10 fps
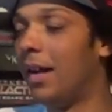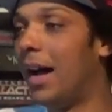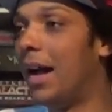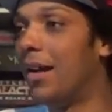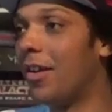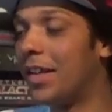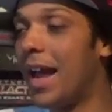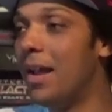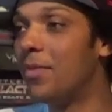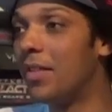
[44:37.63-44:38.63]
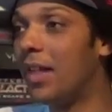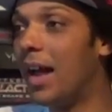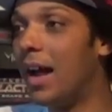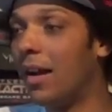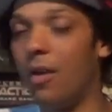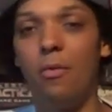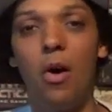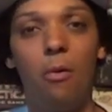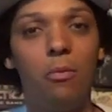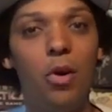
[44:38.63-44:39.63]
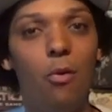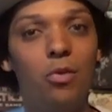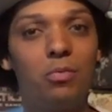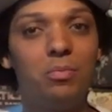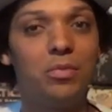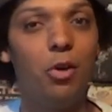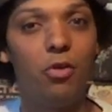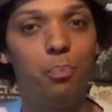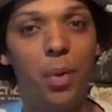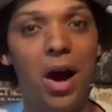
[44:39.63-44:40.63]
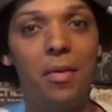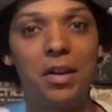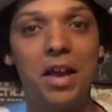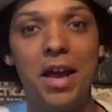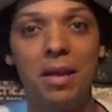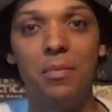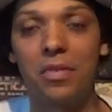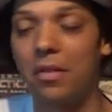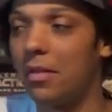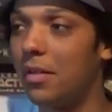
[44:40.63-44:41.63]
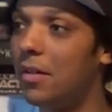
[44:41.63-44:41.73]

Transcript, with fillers: and like games in there. Like, no, no one's no one's buying the games.